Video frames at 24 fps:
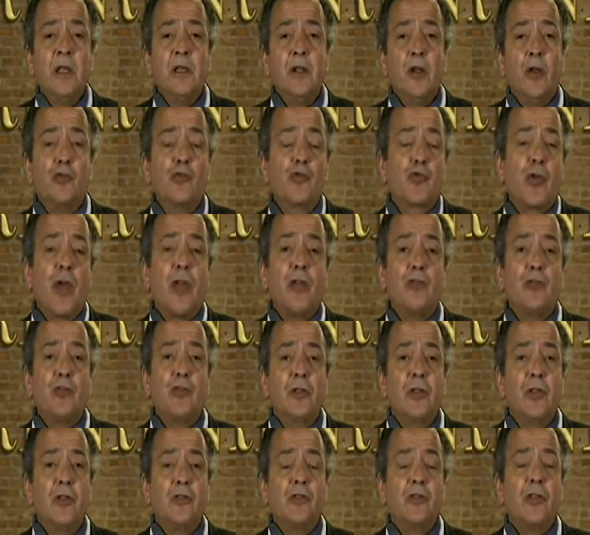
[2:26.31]
You know,
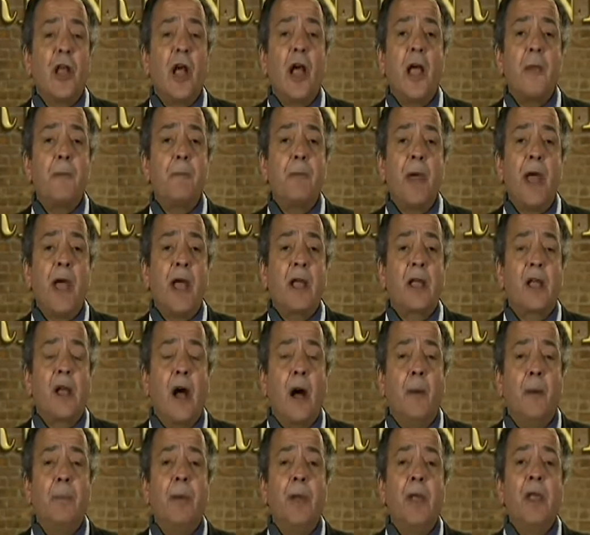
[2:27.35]
dredging this guy back
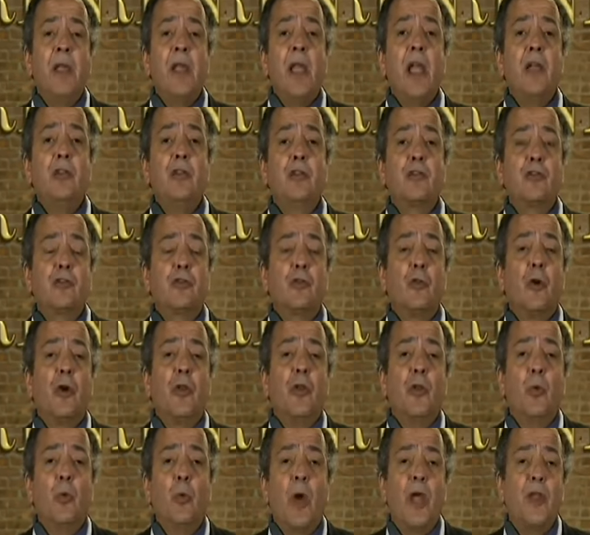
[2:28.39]
up, and you
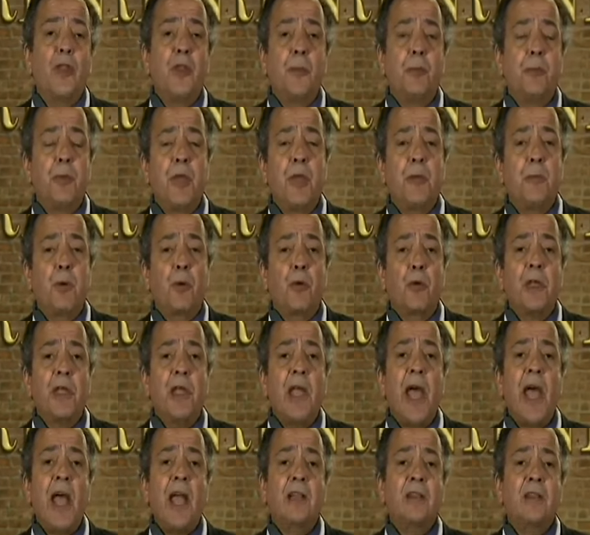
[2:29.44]
saw the way the people
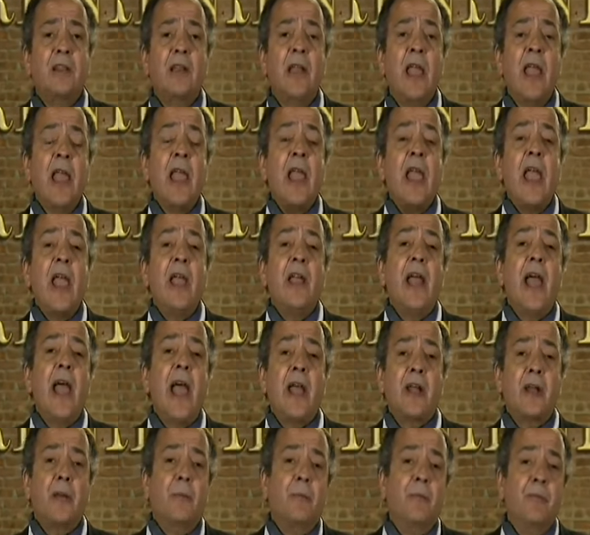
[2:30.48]
reacted. And
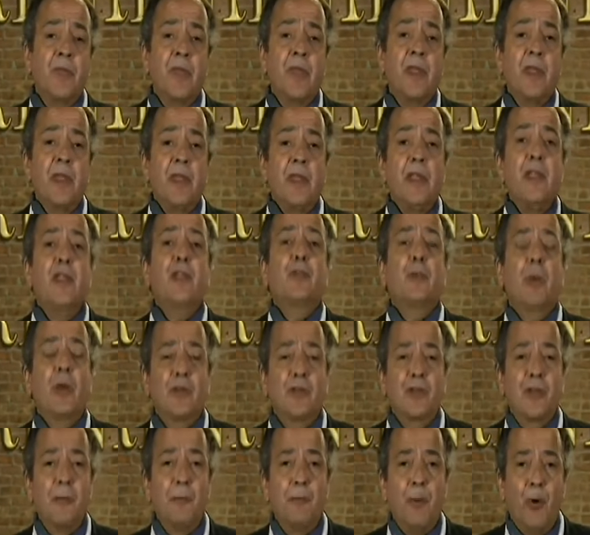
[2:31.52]
Adam, here's
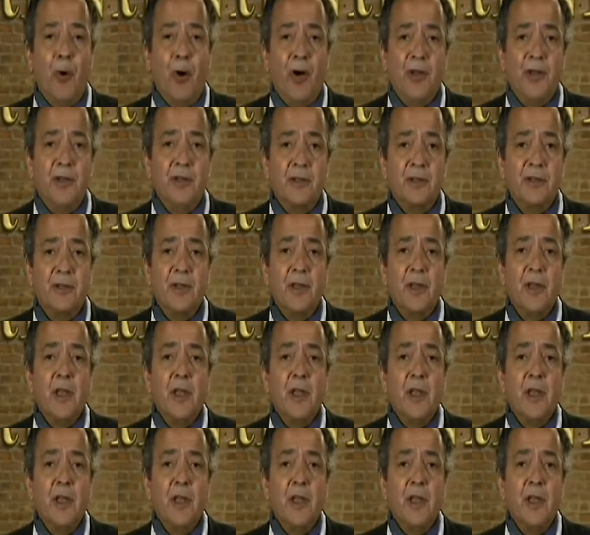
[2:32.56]
what's important.